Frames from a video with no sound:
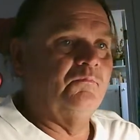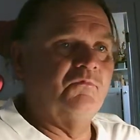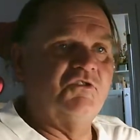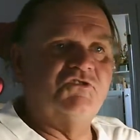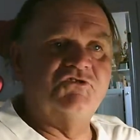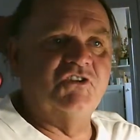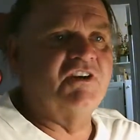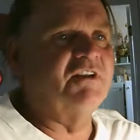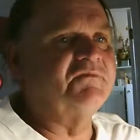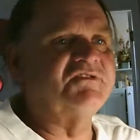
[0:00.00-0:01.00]

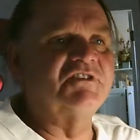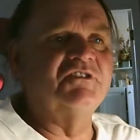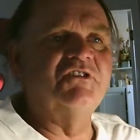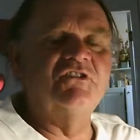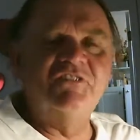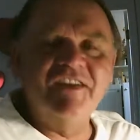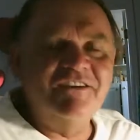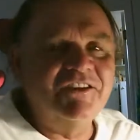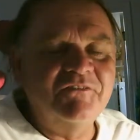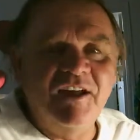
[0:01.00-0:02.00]
Straight up stealing you, and they
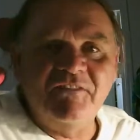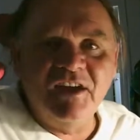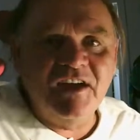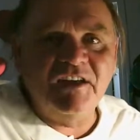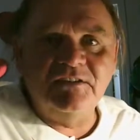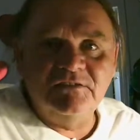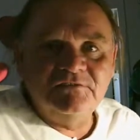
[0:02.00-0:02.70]
don't even have a gun.